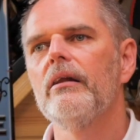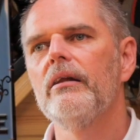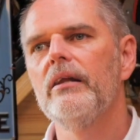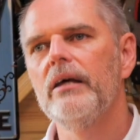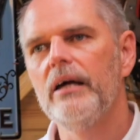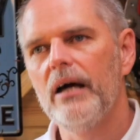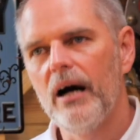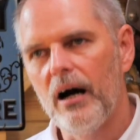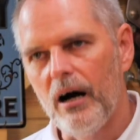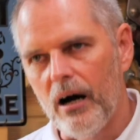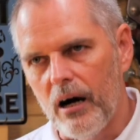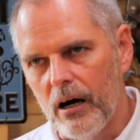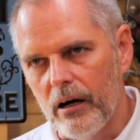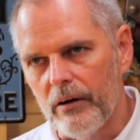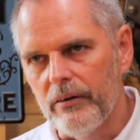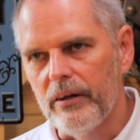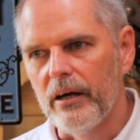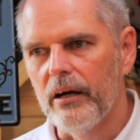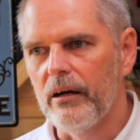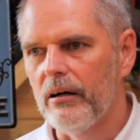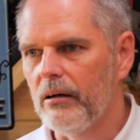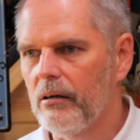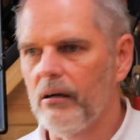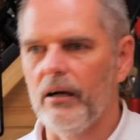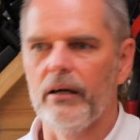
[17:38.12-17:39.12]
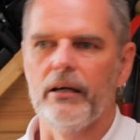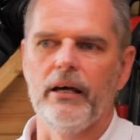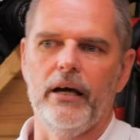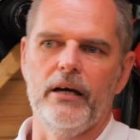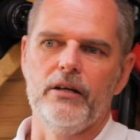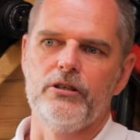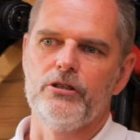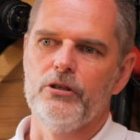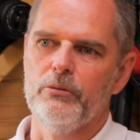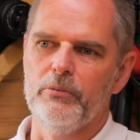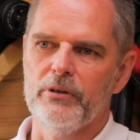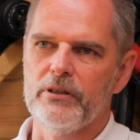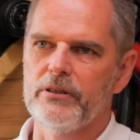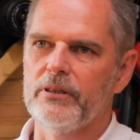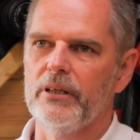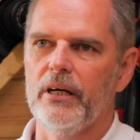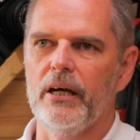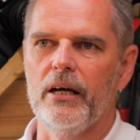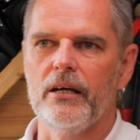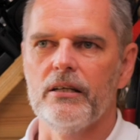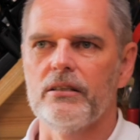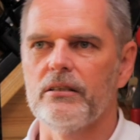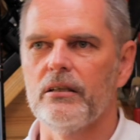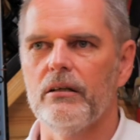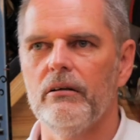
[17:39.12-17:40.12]
They are, I guess you would
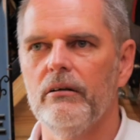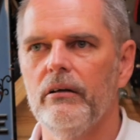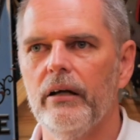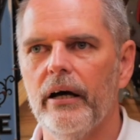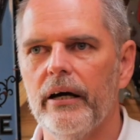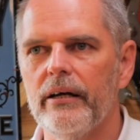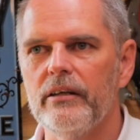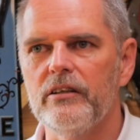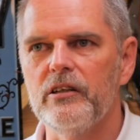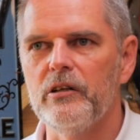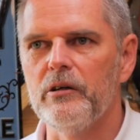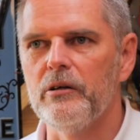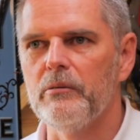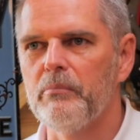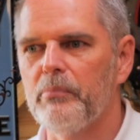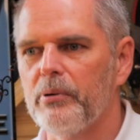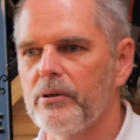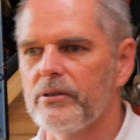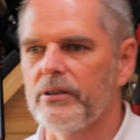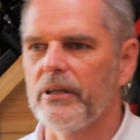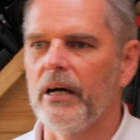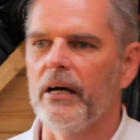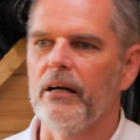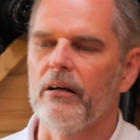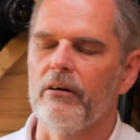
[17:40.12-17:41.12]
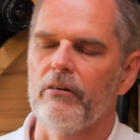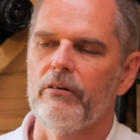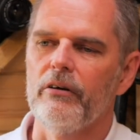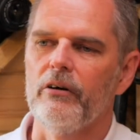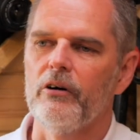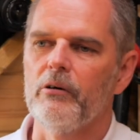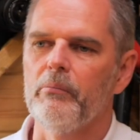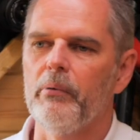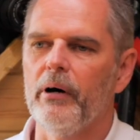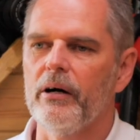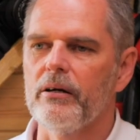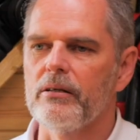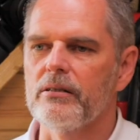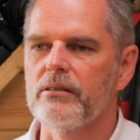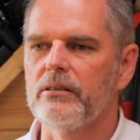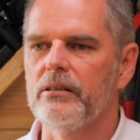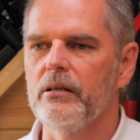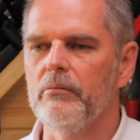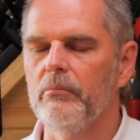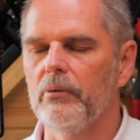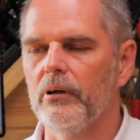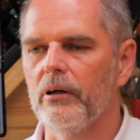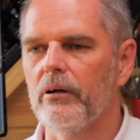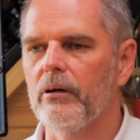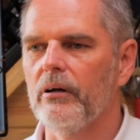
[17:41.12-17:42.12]
say, sort of 90% or thereabouts
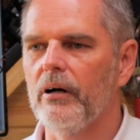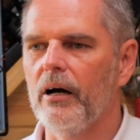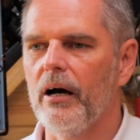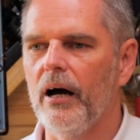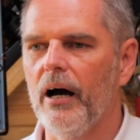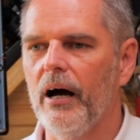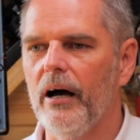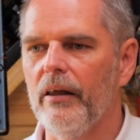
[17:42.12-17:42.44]
similar.